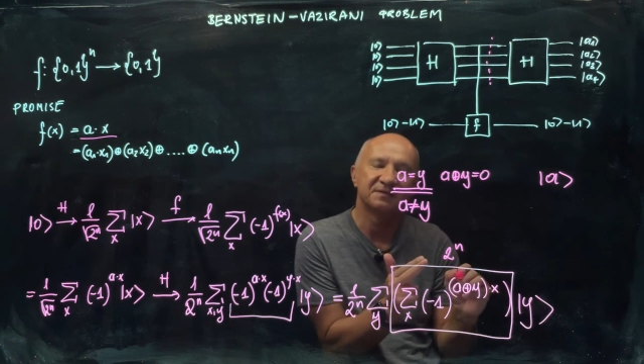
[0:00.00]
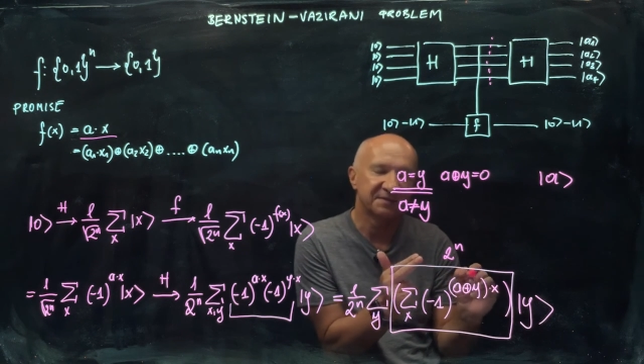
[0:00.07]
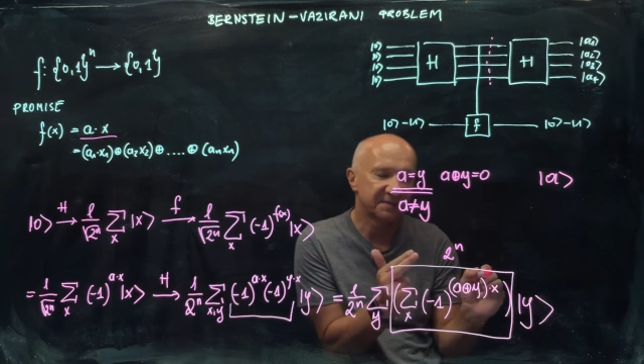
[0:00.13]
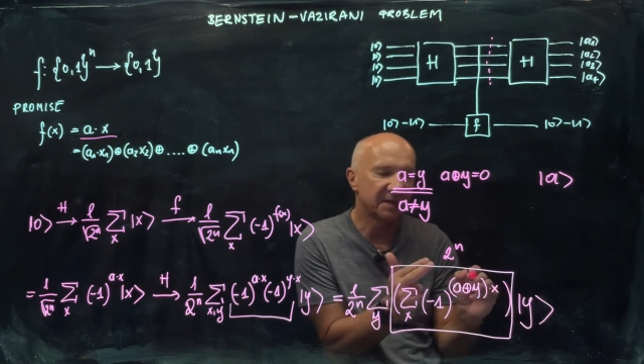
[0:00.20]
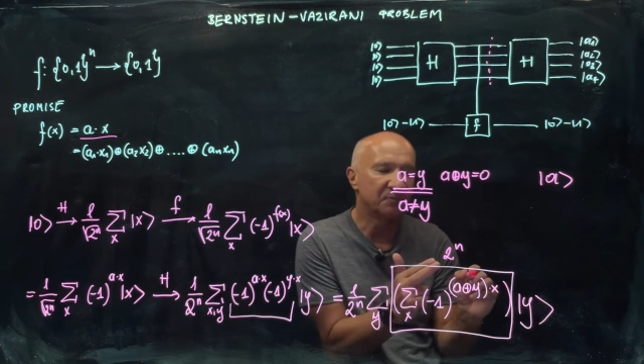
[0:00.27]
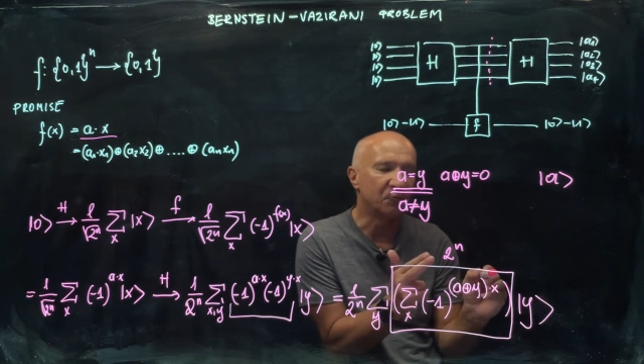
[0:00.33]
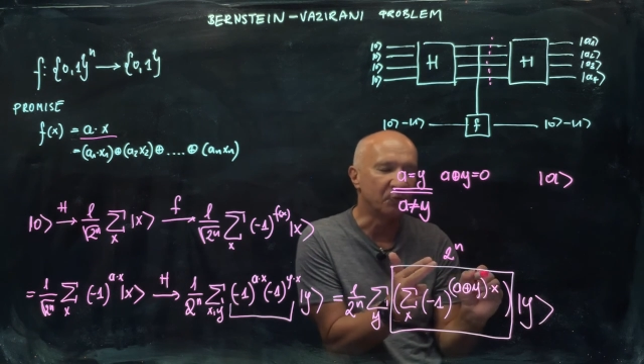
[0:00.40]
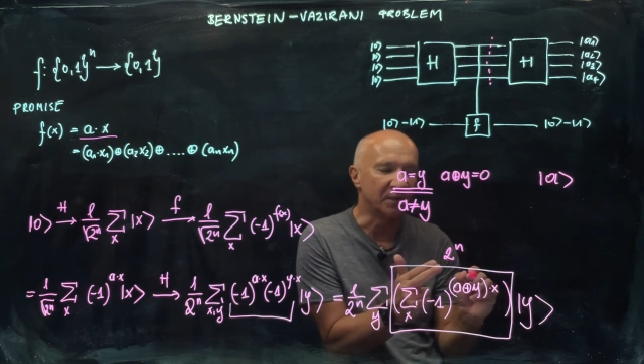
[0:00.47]

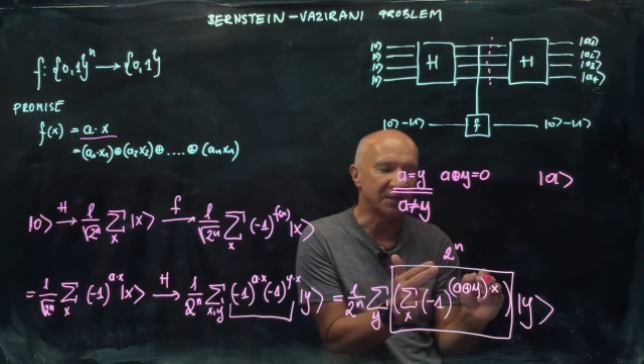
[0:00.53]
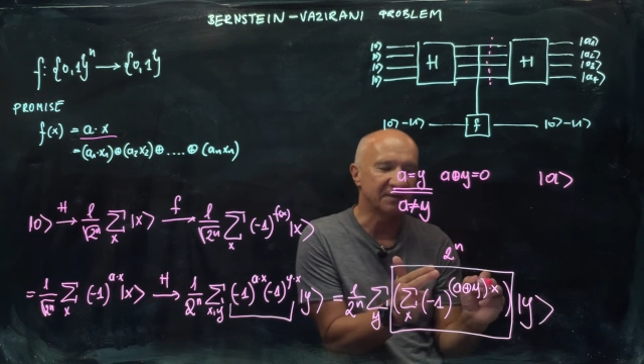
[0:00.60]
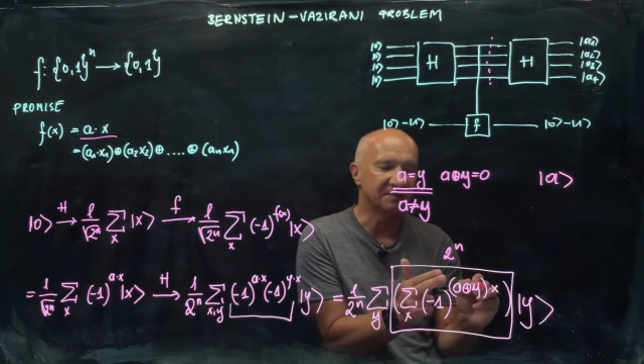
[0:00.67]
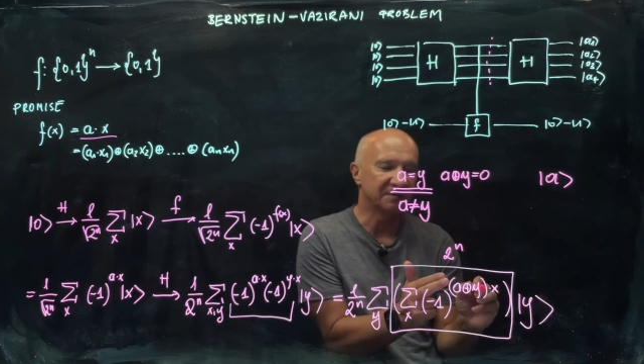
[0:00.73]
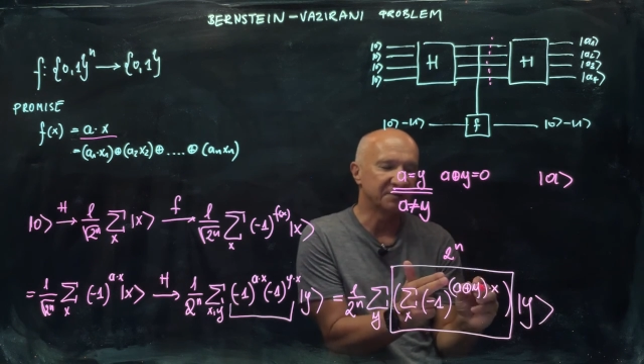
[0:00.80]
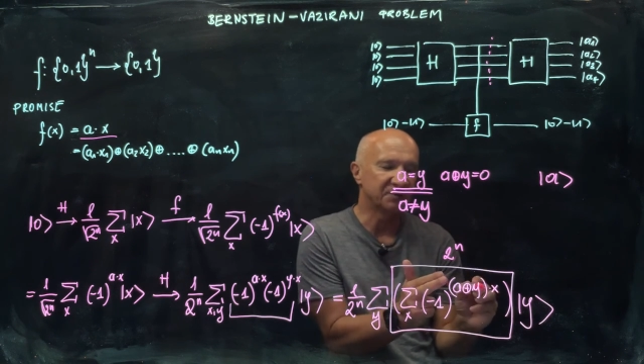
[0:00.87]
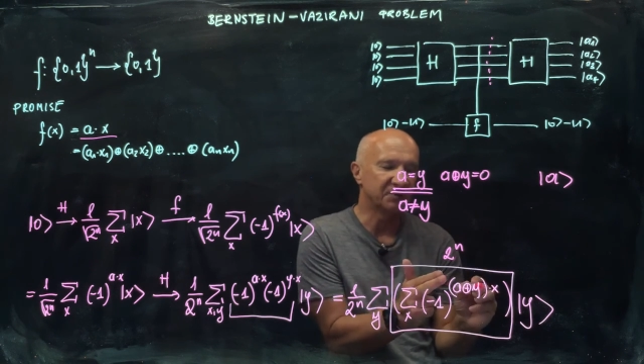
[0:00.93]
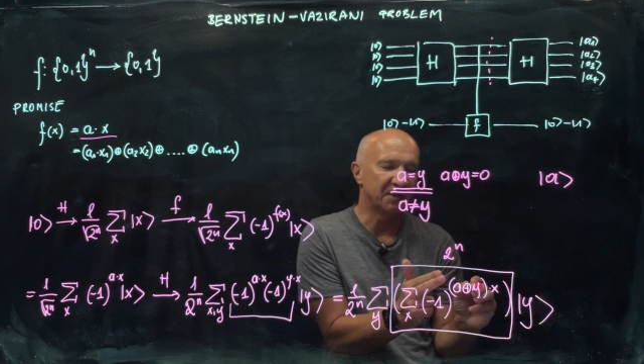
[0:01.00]
somewhere in
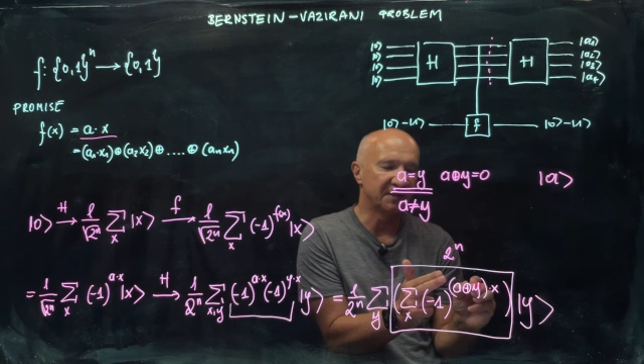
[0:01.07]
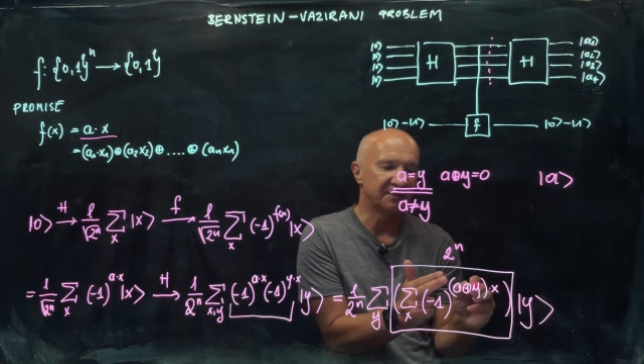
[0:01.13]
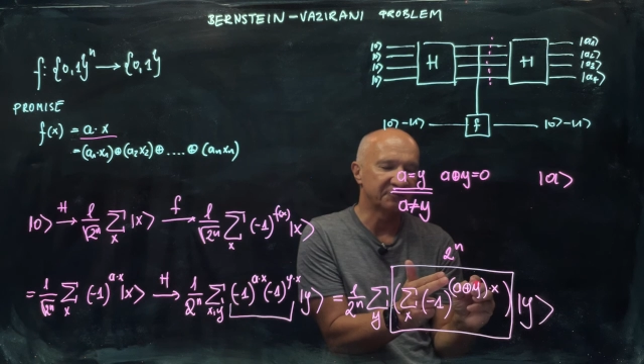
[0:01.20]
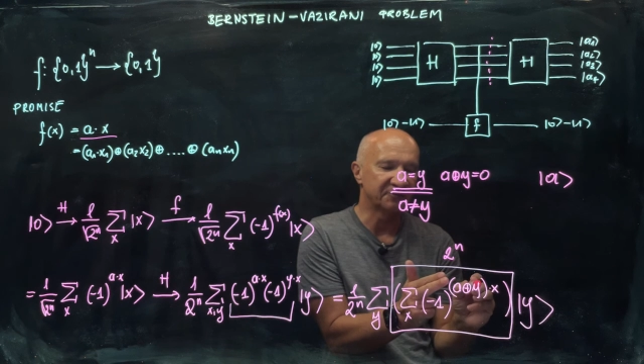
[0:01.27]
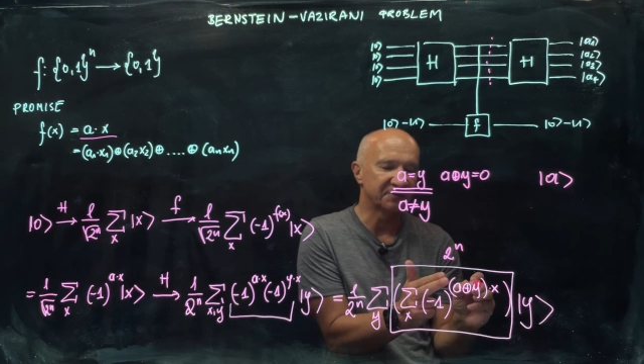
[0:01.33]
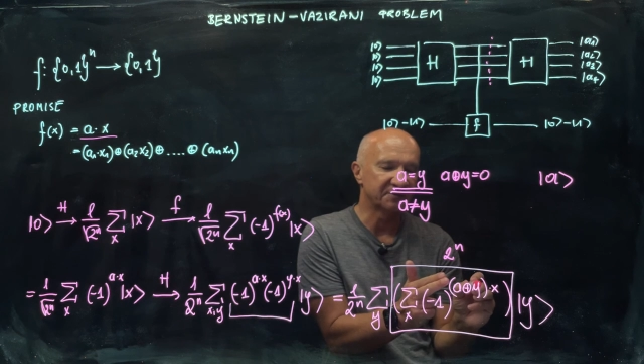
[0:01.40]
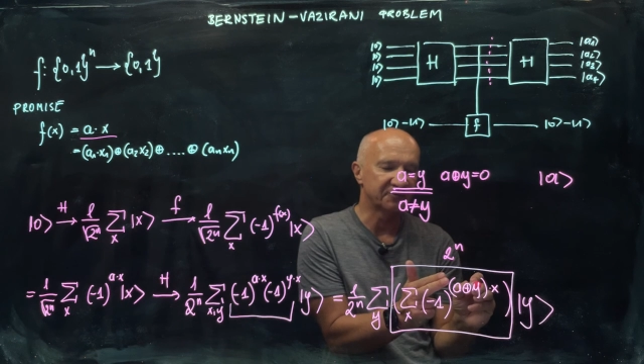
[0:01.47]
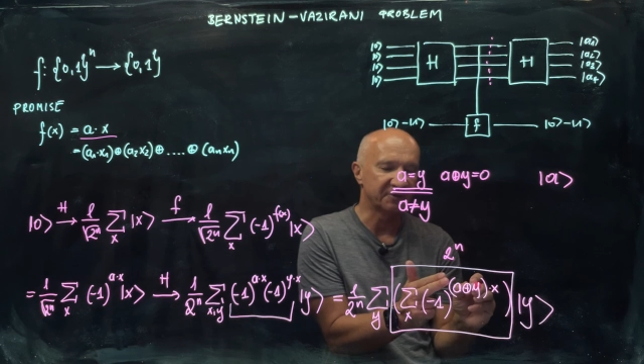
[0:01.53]
this
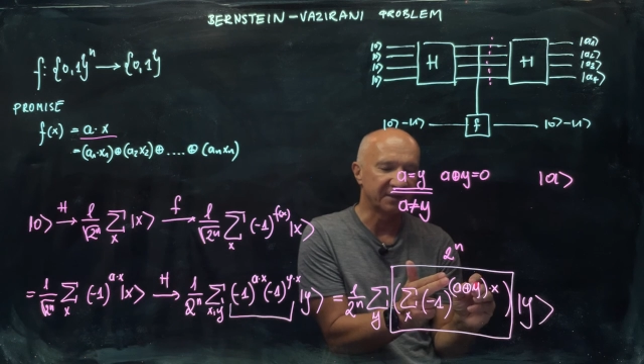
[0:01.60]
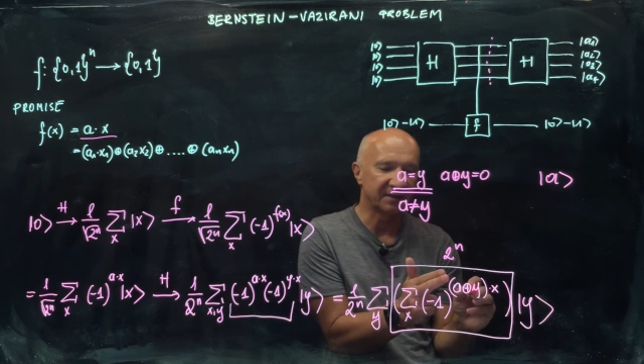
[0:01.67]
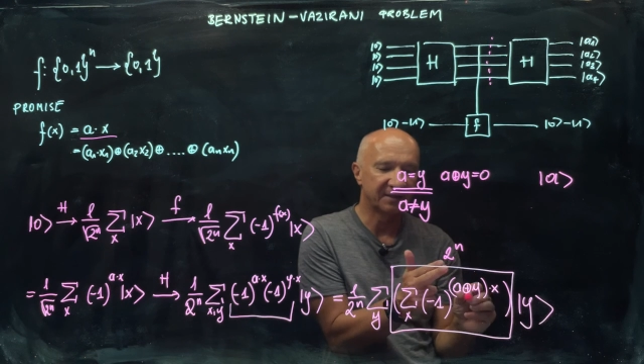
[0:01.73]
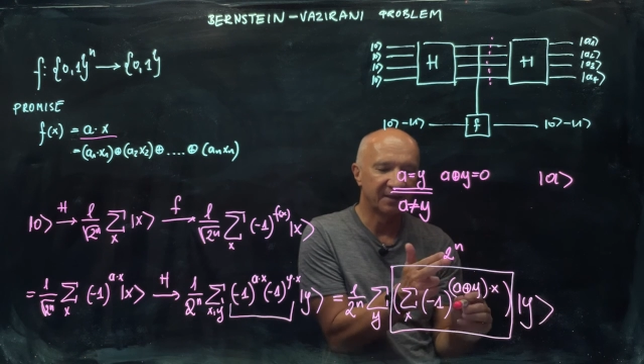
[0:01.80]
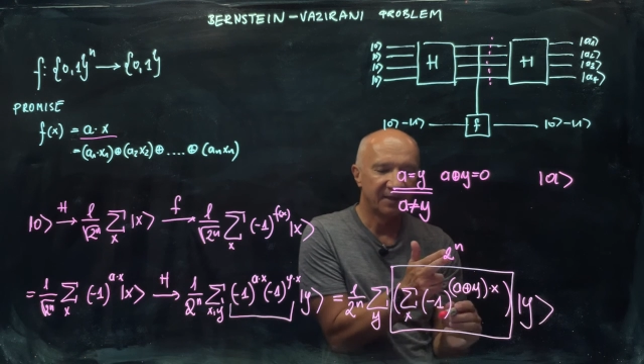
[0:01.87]
binary string.